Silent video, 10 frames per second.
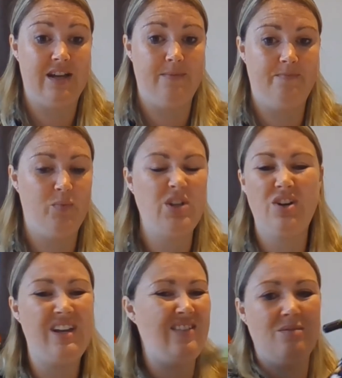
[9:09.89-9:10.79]
We don't need
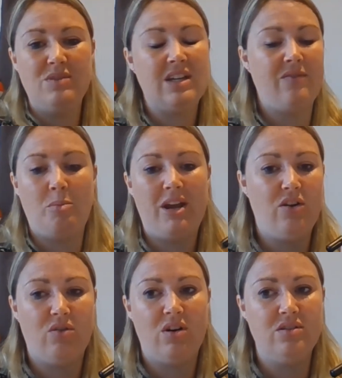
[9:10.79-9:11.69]
them to give a big
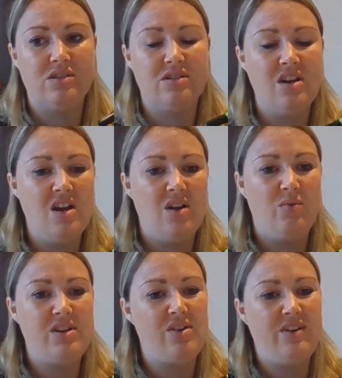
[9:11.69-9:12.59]
cross. We
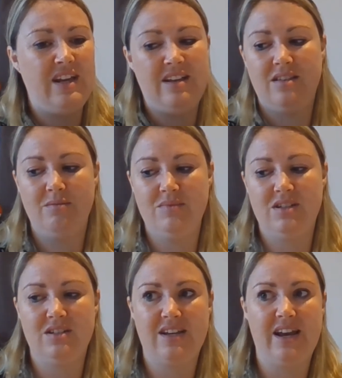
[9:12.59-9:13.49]
don't need them to
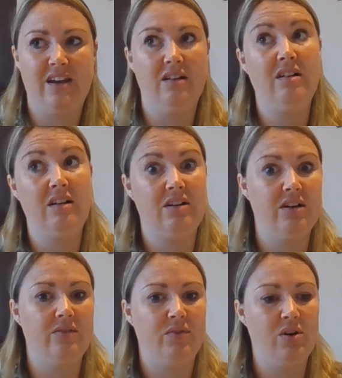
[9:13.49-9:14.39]
say, oh, I got it
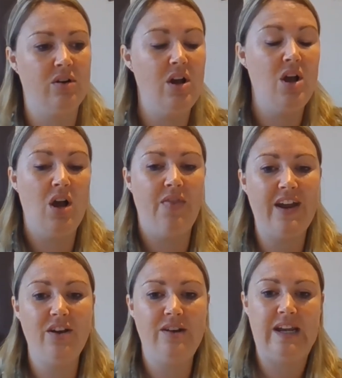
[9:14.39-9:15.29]
wrong. They don't
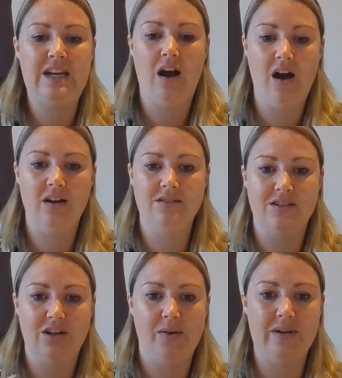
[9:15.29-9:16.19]
need us to go
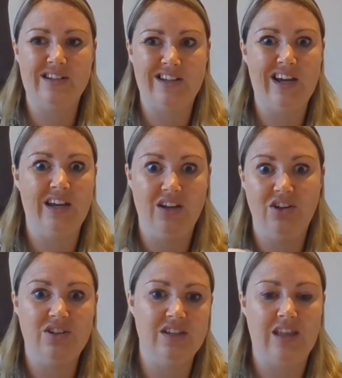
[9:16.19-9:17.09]
and say, you
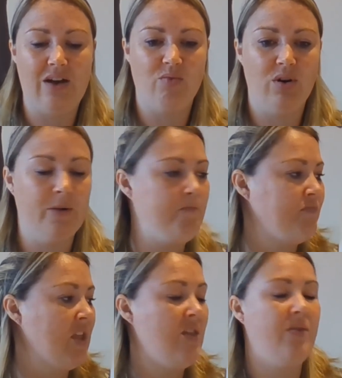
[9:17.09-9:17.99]
did that wrong.
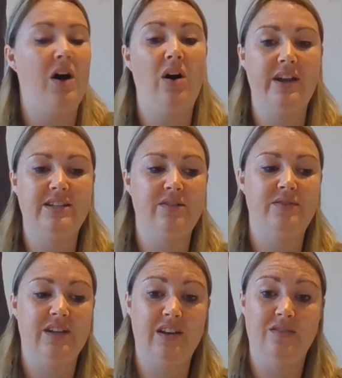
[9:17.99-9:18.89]
The idea of ticking
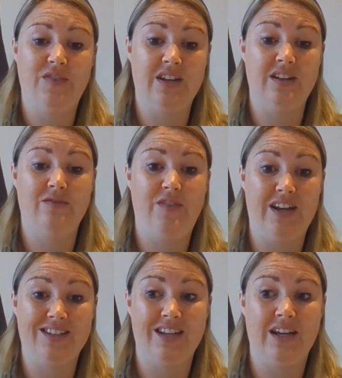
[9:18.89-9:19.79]
and
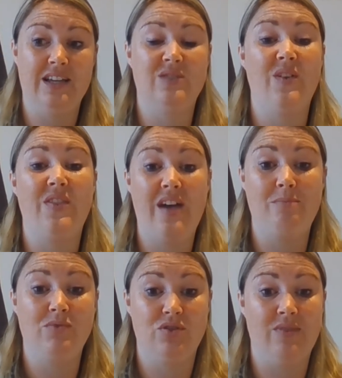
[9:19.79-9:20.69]
fixing is for them
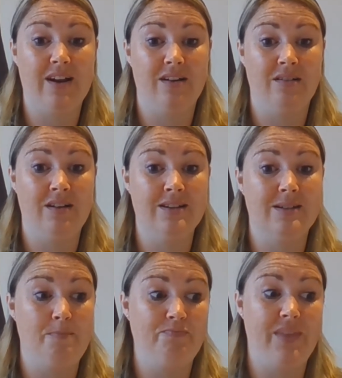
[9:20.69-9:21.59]
to recognise
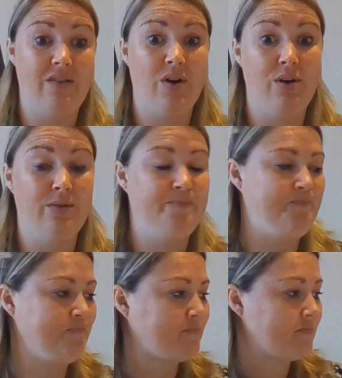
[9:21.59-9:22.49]
their own
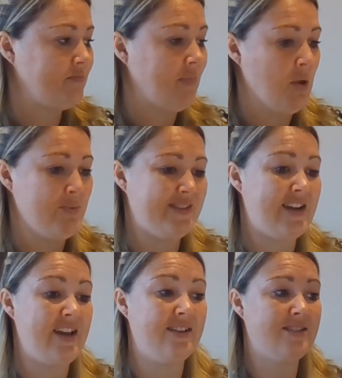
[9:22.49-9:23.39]

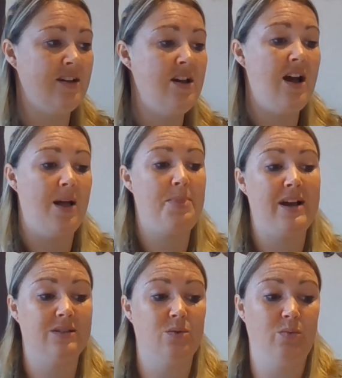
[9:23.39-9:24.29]
mistakes. And that's
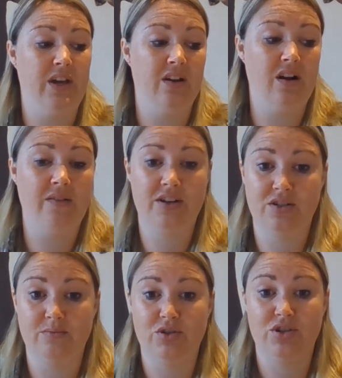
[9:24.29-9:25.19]
what we encourage them
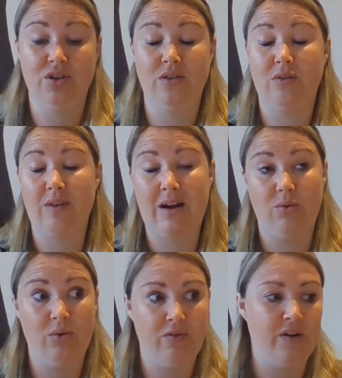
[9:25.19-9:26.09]
to do throughout all
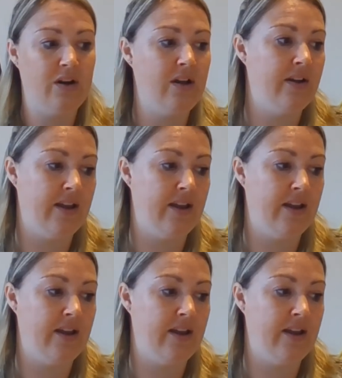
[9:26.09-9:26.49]
of our learning.